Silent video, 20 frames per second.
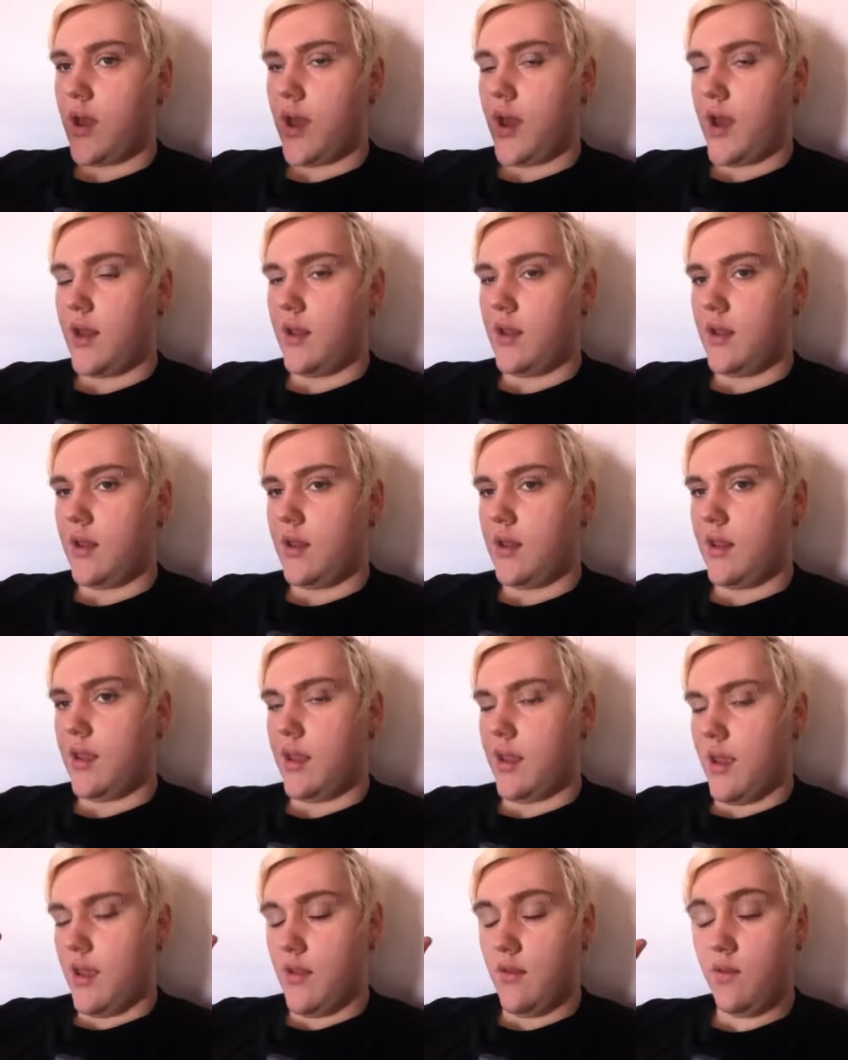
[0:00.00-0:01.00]
and then
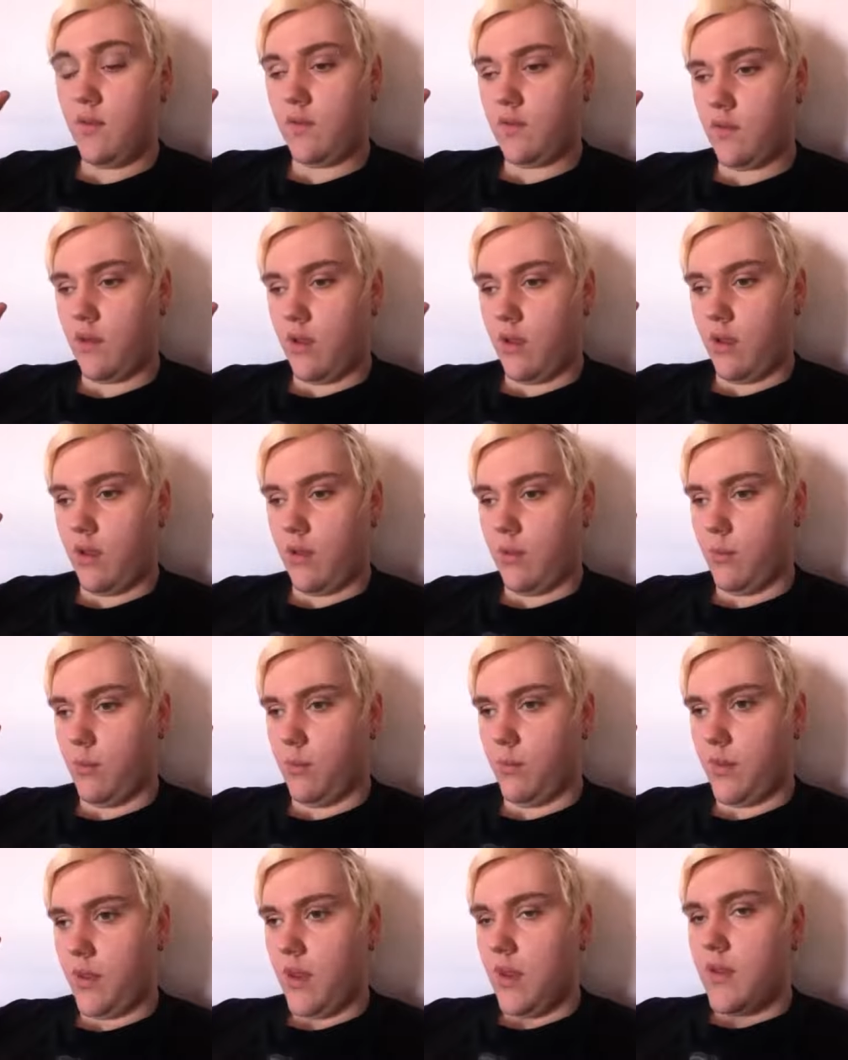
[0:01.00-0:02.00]
there's
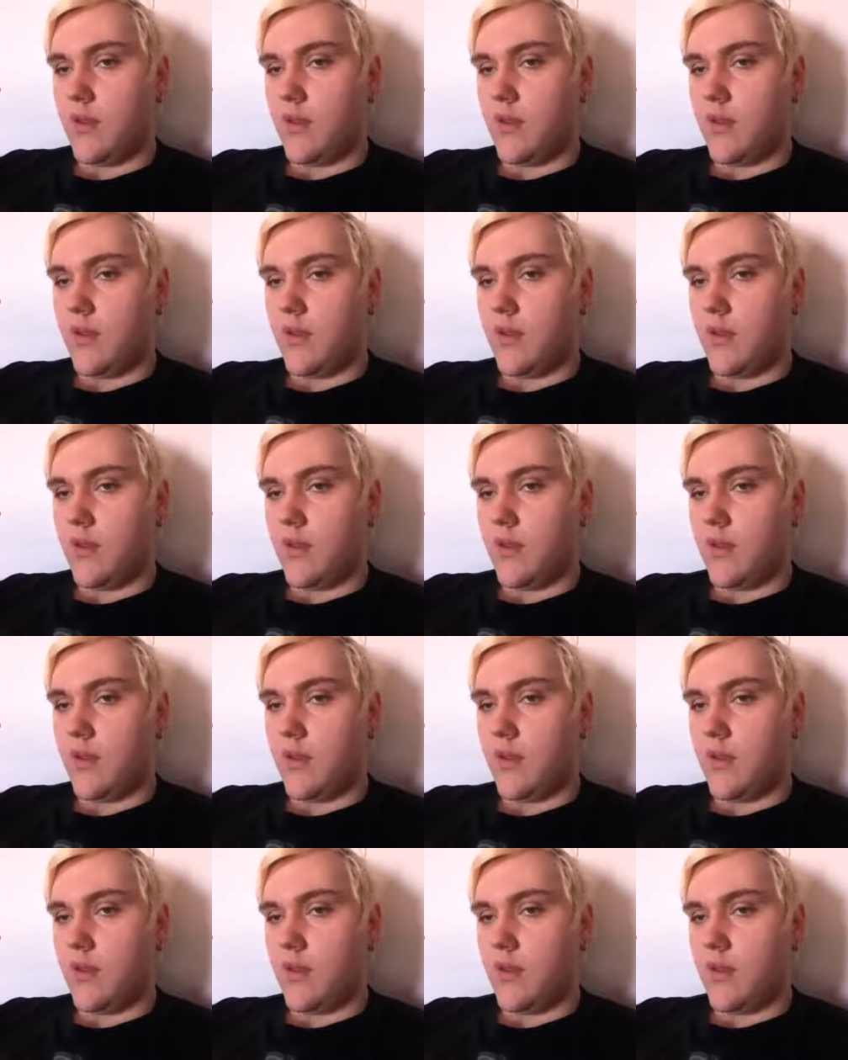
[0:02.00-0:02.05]
um,